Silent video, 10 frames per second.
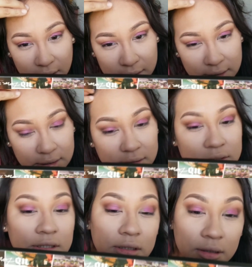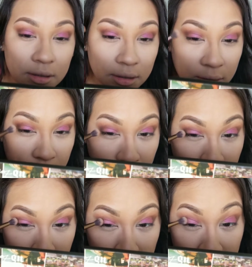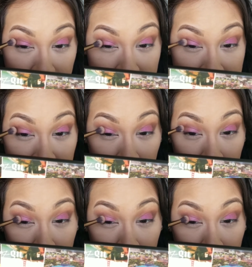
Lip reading: didn't place that